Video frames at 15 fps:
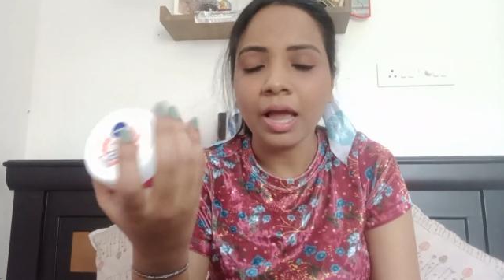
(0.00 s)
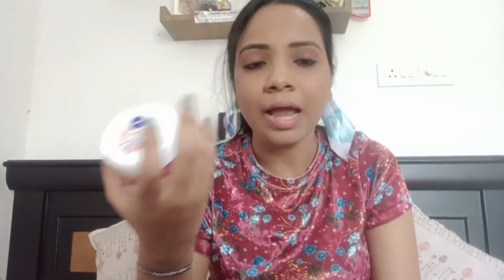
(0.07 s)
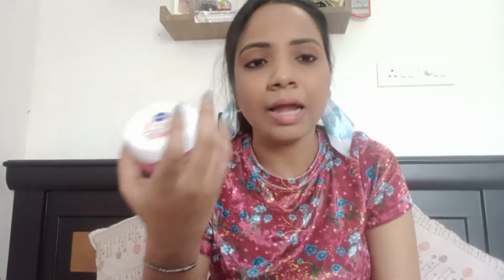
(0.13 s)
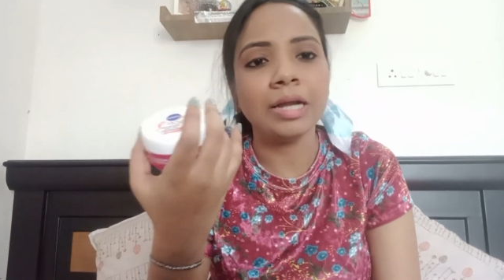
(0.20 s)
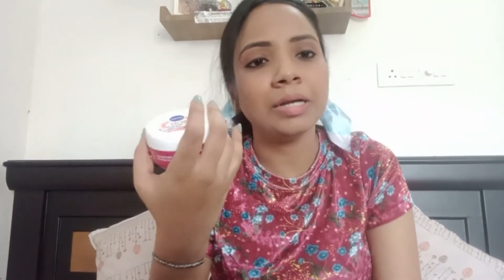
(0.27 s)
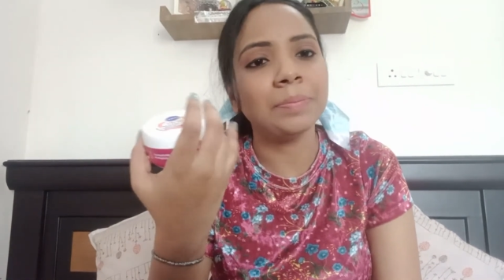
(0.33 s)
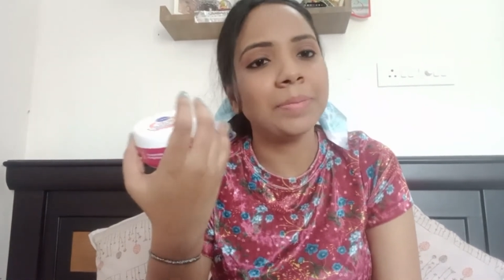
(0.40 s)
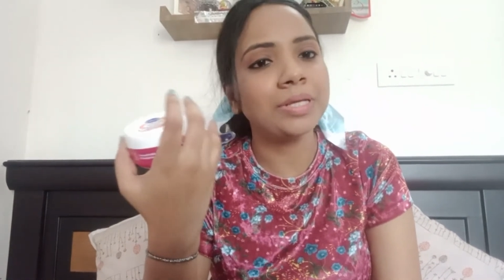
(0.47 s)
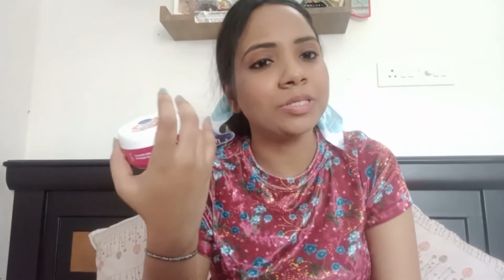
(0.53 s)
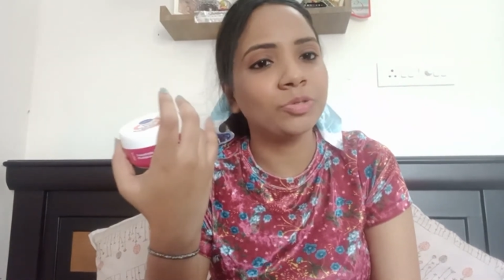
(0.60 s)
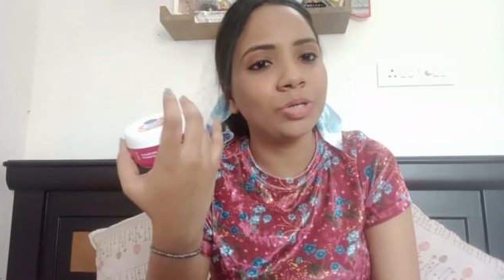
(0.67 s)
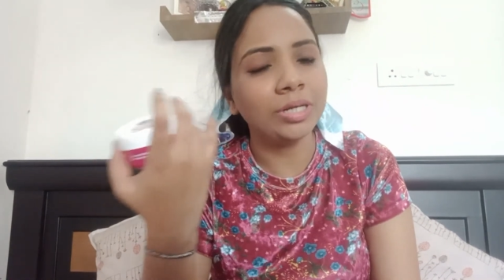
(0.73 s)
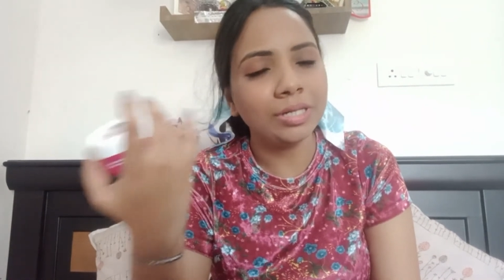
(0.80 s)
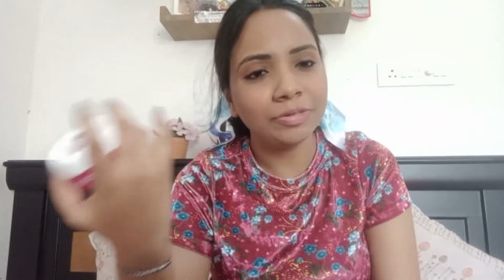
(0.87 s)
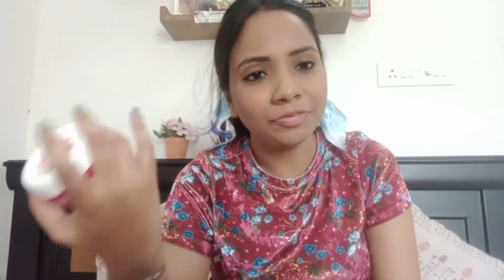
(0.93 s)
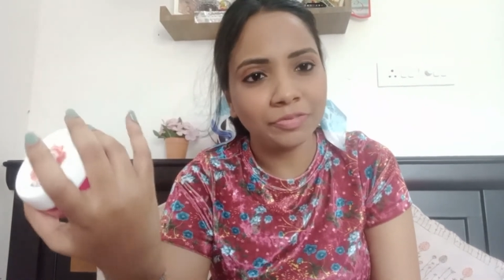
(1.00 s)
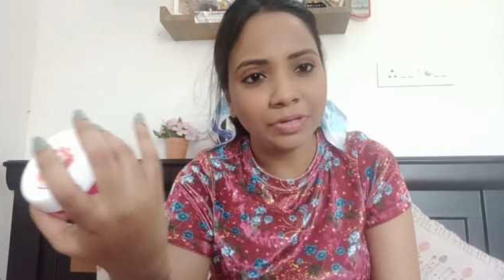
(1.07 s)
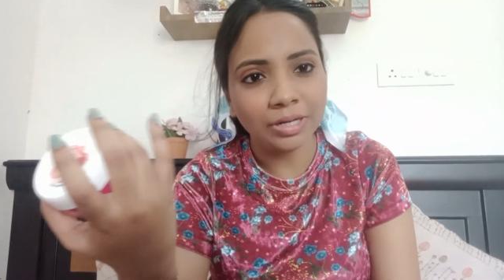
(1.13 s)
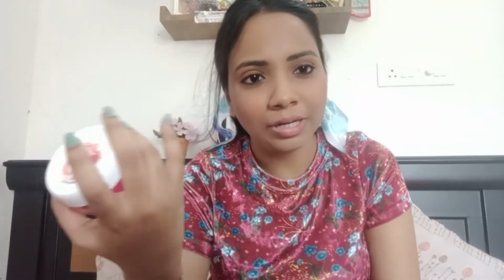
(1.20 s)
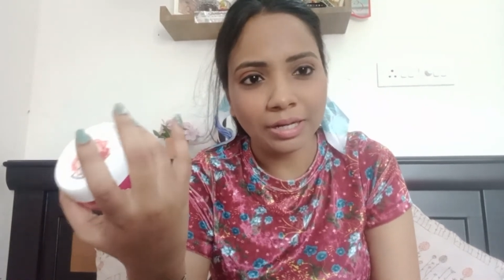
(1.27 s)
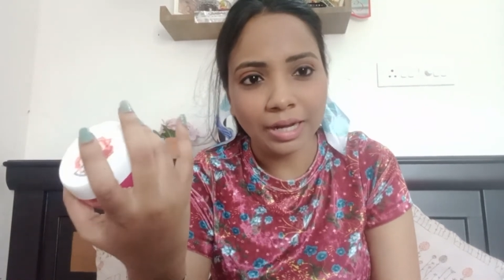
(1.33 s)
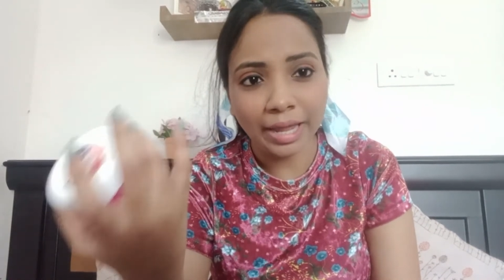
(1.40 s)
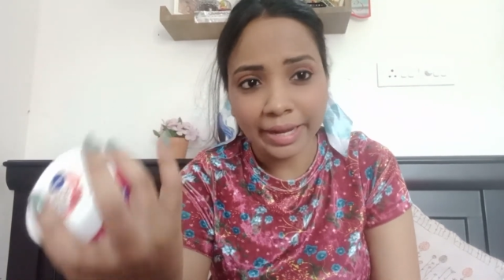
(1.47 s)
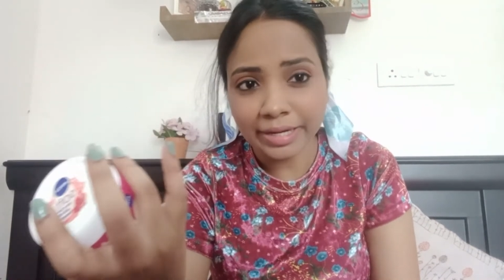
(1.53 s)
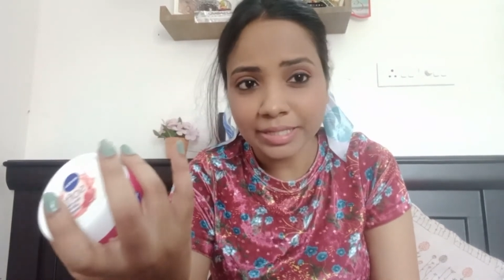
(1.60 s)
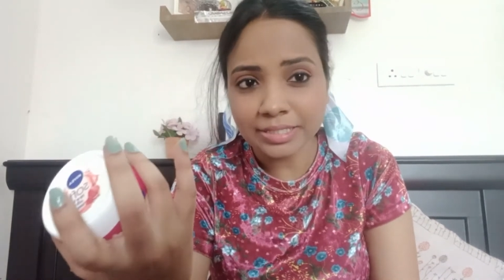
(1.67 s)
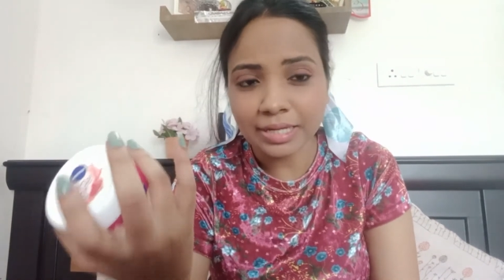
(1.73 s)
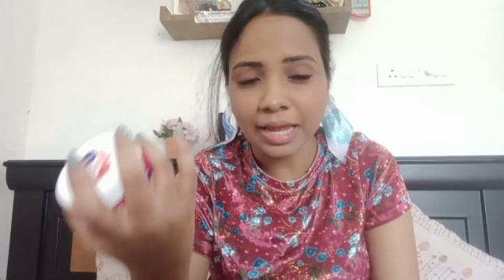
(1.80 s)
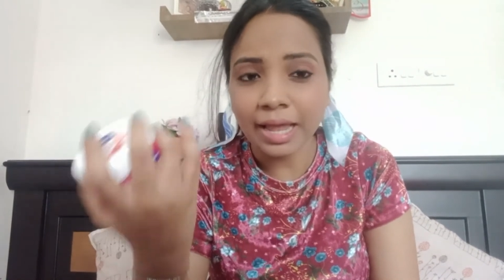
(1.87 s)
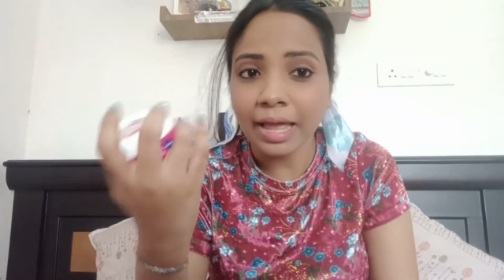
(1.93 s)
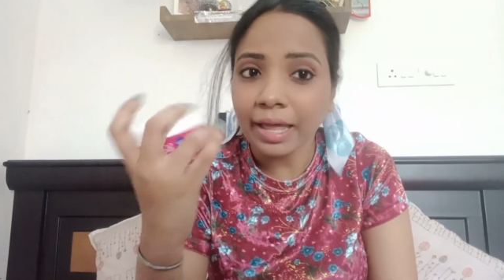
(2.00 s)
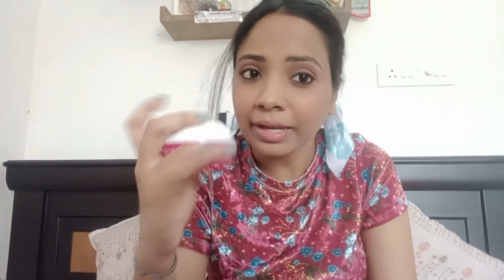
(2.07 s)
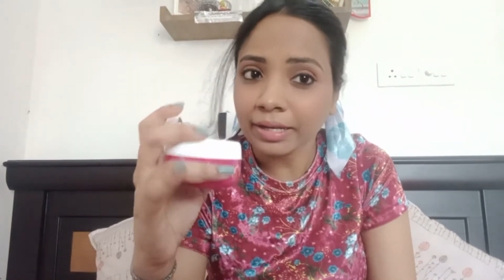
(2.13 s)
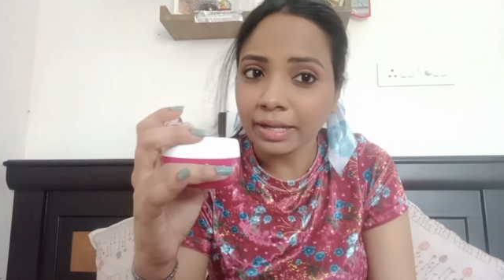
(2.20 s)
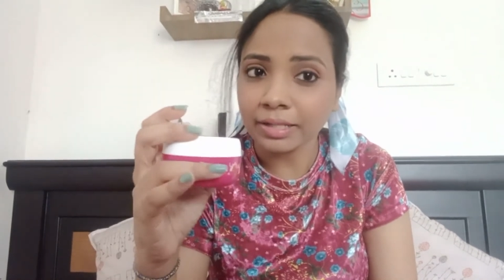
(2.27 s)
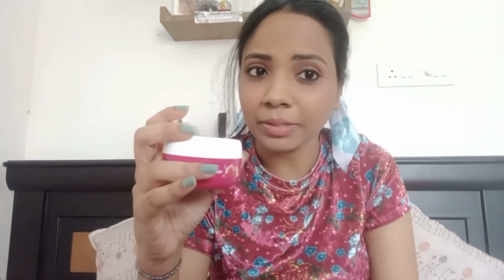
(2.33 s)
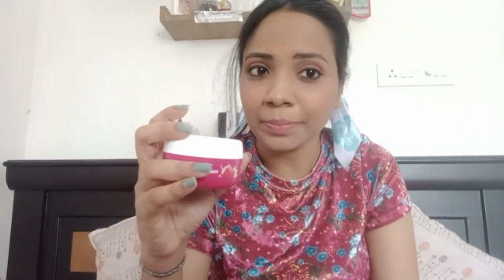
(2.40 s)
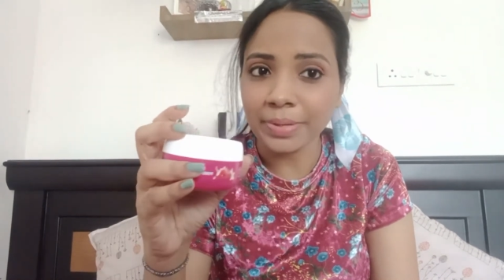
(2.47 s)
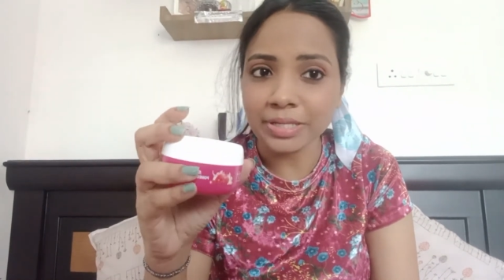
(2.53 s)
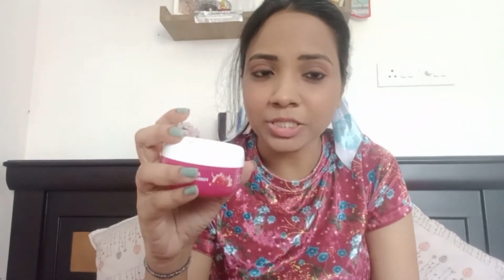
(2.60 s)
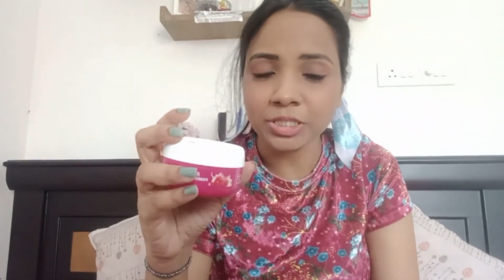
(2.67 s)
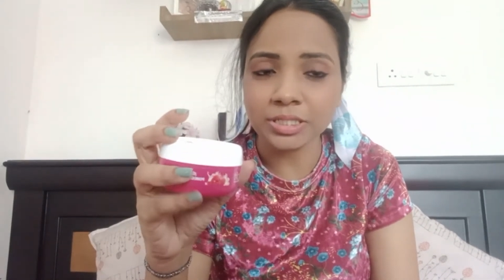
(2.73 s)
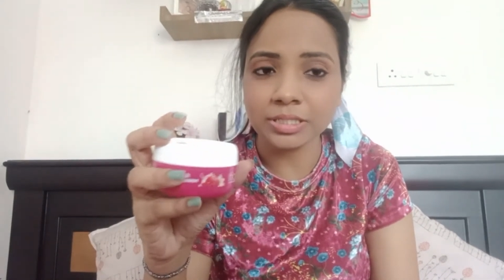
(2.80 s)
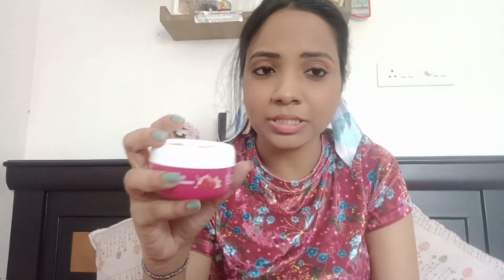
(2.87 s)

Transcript: It makes really feel light, and the best